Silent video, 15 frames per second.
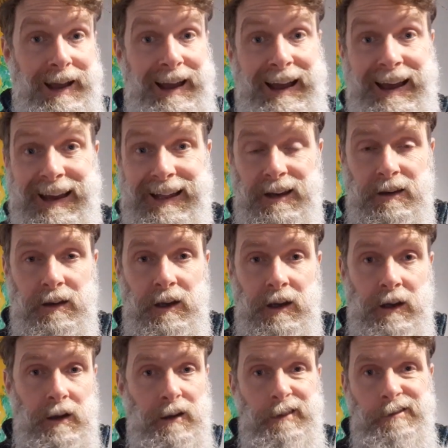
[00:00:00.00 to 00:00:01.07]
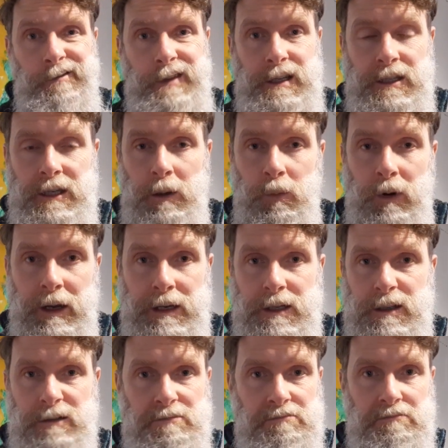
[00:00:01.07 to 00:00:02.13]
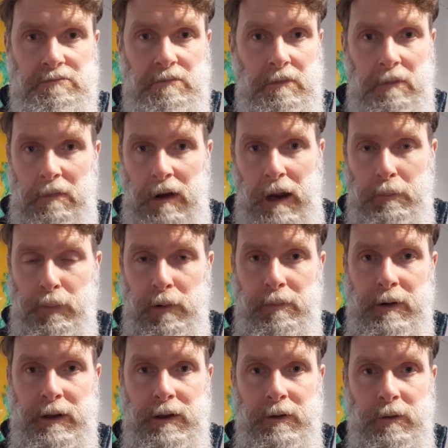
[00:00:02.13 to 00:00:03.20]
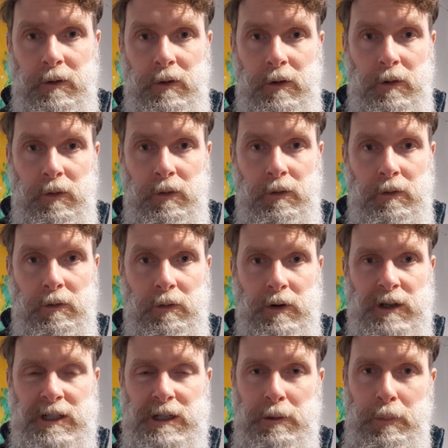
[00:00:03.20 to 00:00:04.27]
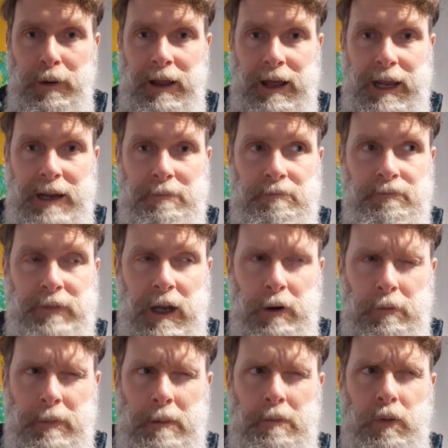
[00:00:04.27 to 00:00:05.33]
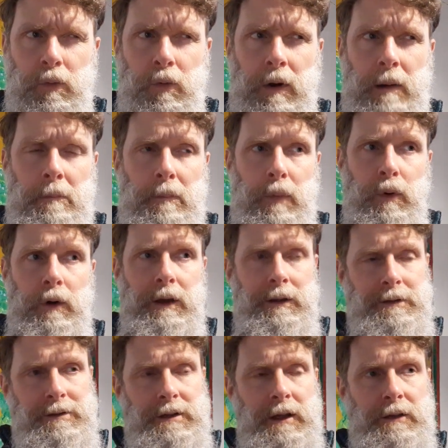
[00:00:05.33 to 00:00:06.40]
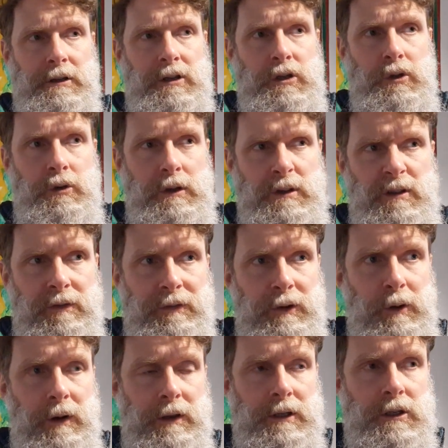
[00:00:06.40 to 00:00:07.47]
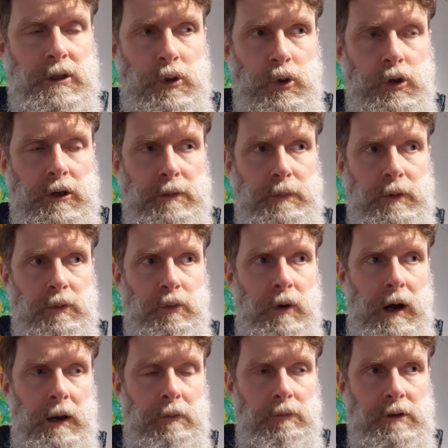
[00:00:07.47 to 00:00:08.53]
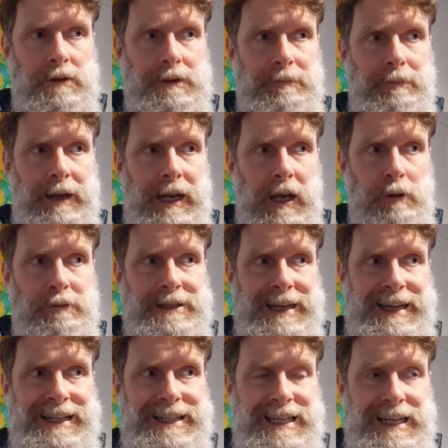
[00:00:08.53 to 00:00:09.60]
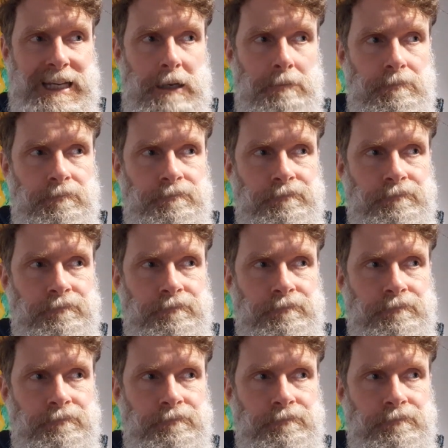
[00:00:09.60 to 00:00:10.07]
And in some ways, I probably was to blame. I remember one boy, there's a few other stories, but one was when I was 18.